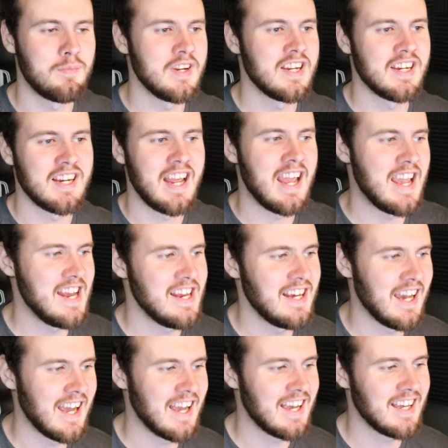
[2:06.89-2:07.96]
being
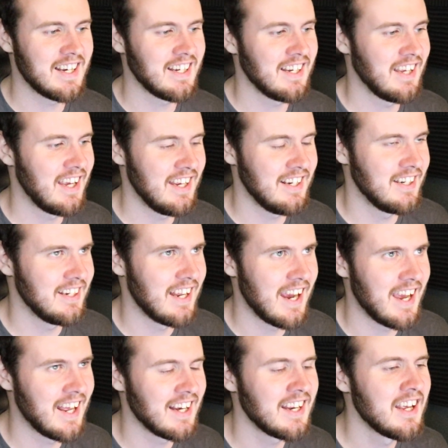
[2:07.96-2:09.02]
hated
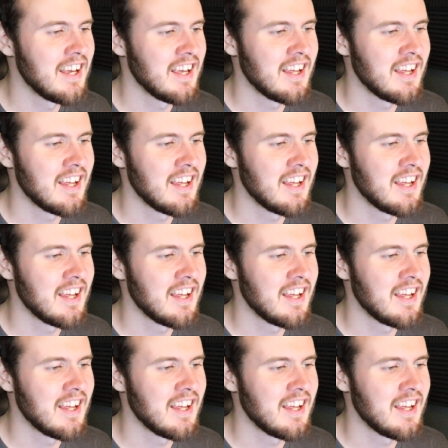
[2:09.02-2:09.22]
on,